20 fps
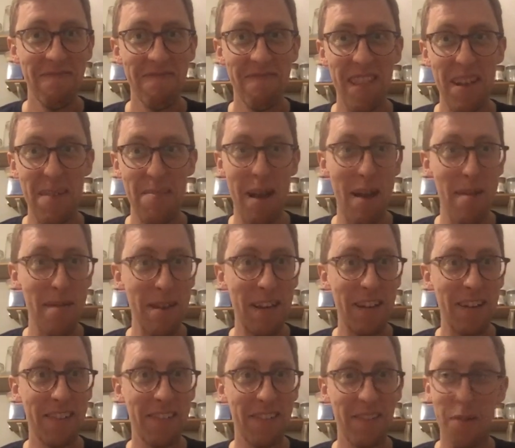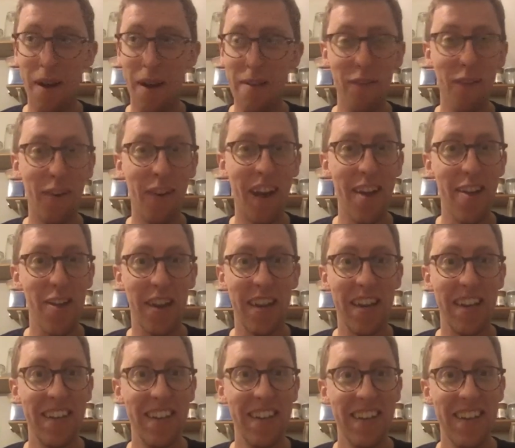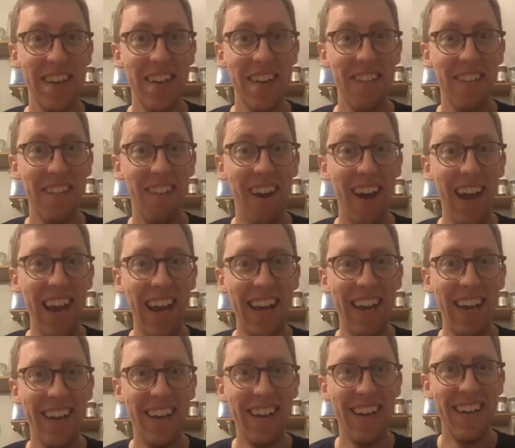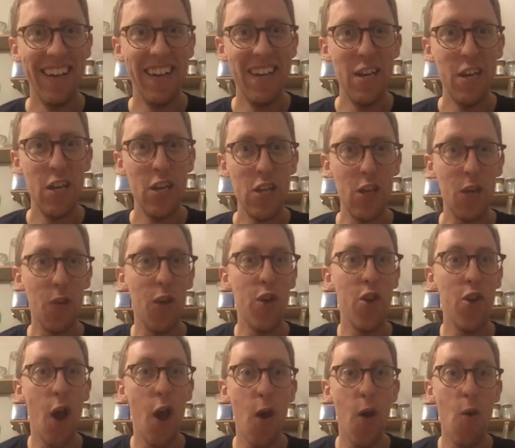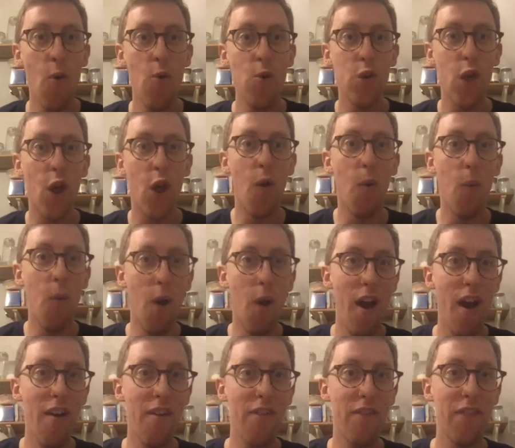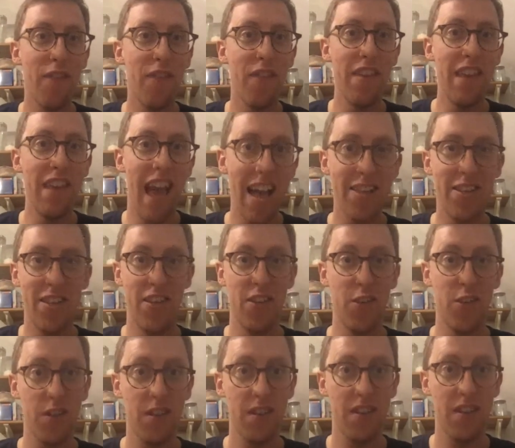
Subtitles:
That might have been quite fun, actually. Right? So the no's are worth the yeses.